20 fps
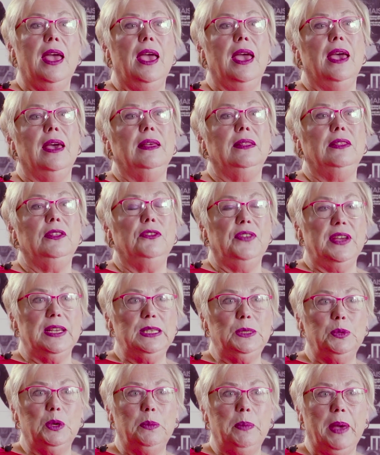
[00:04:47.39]
And the
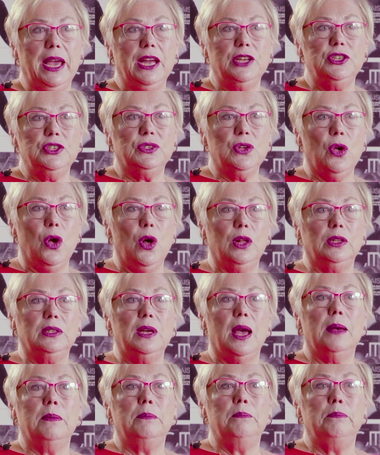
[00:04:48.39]
Facebook page is called
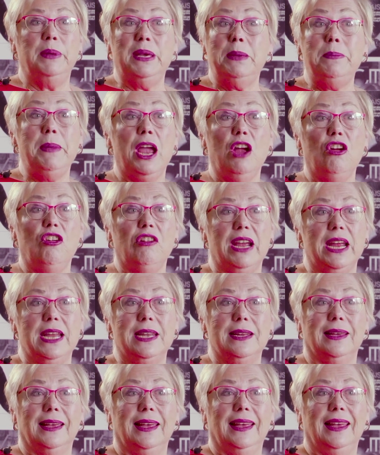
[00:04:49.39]
Be Married.